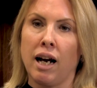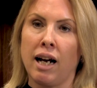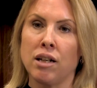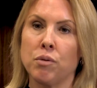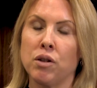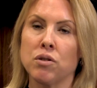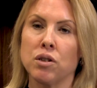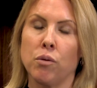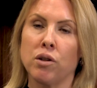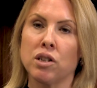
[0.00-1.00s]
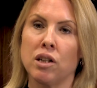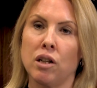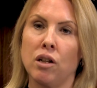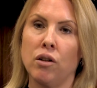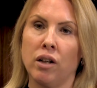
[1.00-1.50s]
And we also want
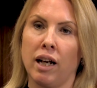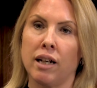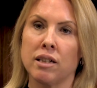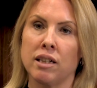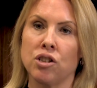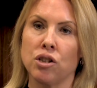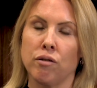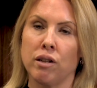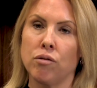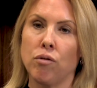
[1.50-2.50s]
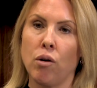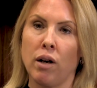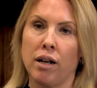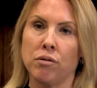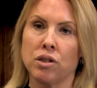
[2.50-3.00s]
to look at ensuring the
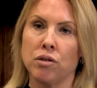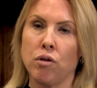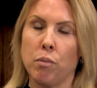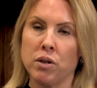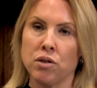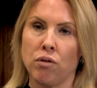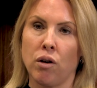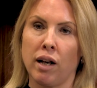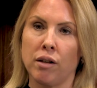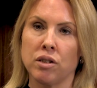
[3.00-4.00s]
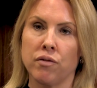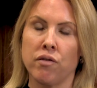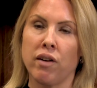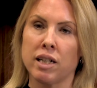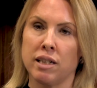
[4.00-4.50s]
rollout, the robust rollout of
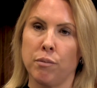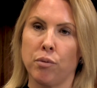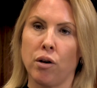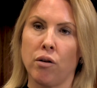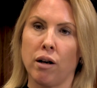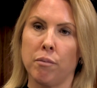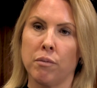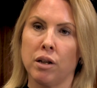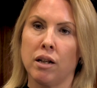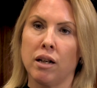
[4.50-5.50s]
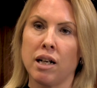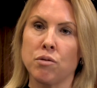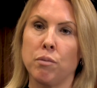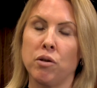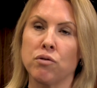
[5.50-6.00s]
the vaccine programme
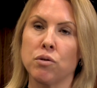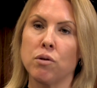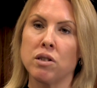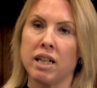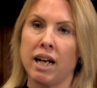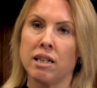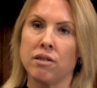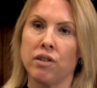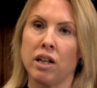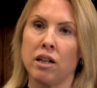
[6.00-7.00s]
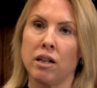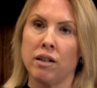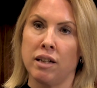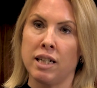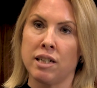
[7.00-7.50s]
as we move towards the end of year,
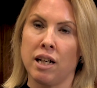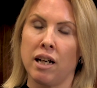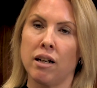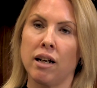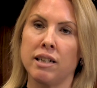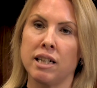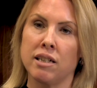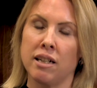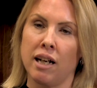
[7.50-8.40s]
this year and into